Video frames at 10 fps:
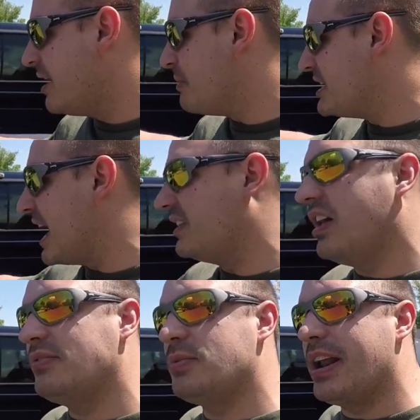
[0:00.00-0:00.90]
My dad
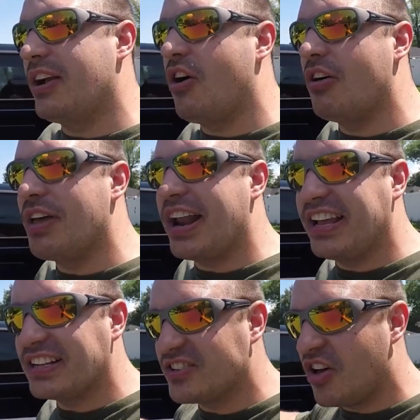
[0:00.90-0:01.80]
loves when I call it that. He
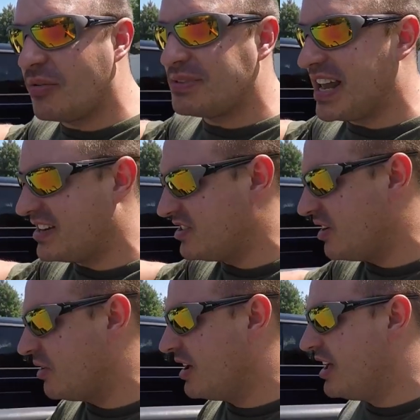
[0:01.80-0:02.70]
gets all upset
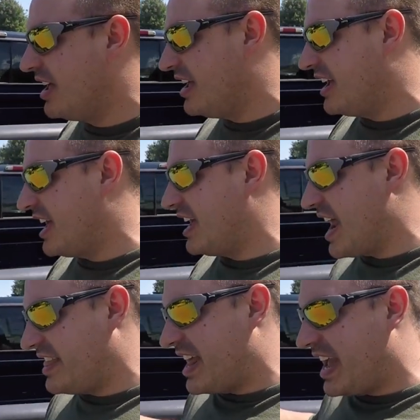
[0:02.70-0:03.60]
too. Uh,
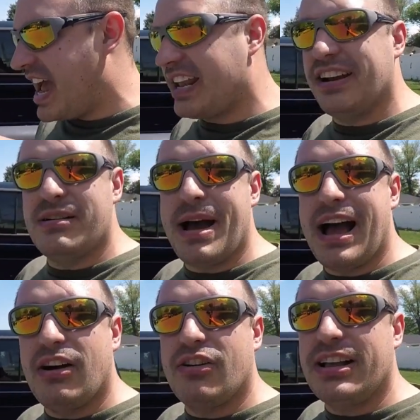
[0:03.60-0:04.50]
I, then I got to hear about
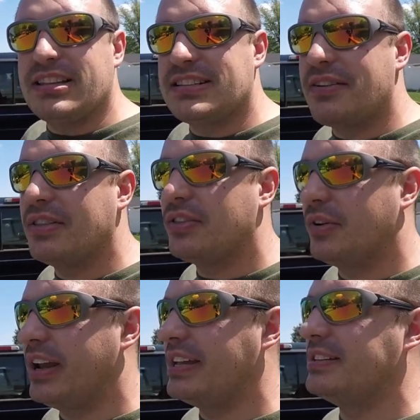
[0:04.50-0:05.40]
how great the
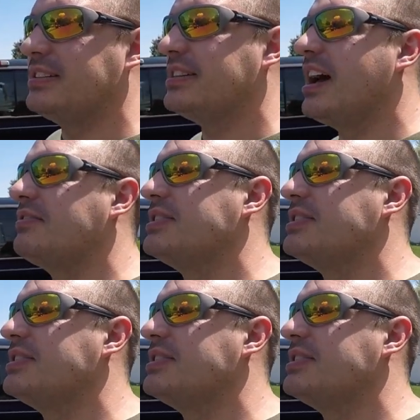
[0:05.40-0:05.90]
7.3 is and stuff.